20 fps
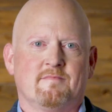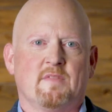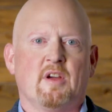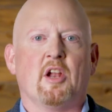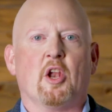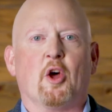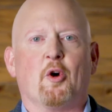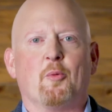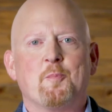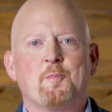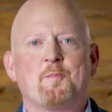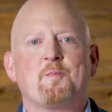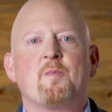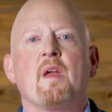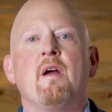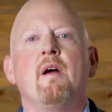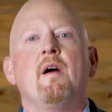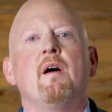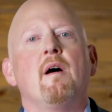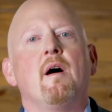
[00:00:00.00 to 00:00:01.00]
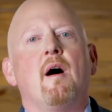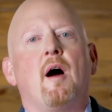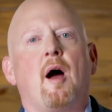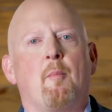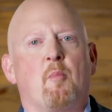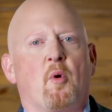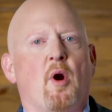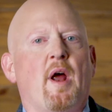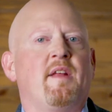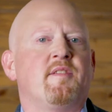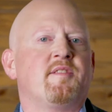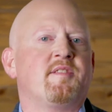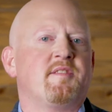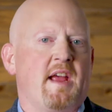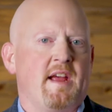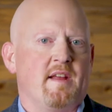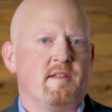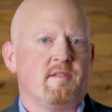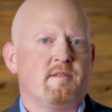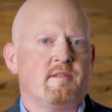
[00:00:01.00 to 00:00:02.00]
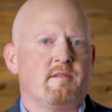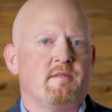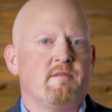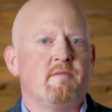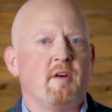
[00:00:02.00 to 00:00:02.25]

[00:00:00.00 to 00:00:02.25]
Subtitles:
Hello, I'm Brian Stans,